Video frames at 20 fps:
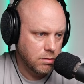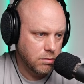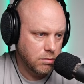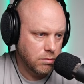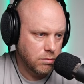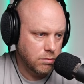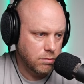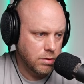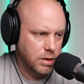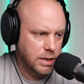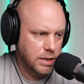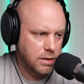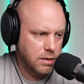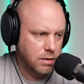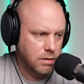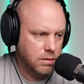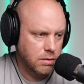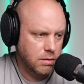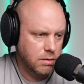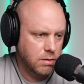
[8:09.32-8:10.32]
right.
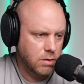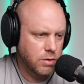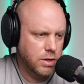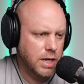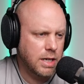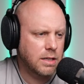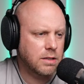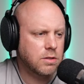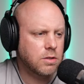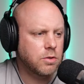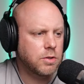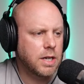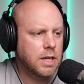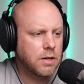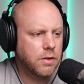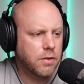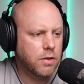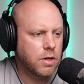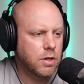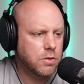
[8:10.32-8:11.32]
Okay, let's go down to
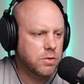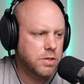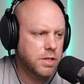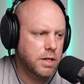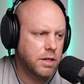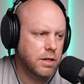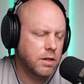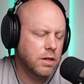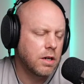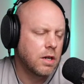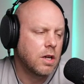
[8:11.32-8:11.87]
the notes here.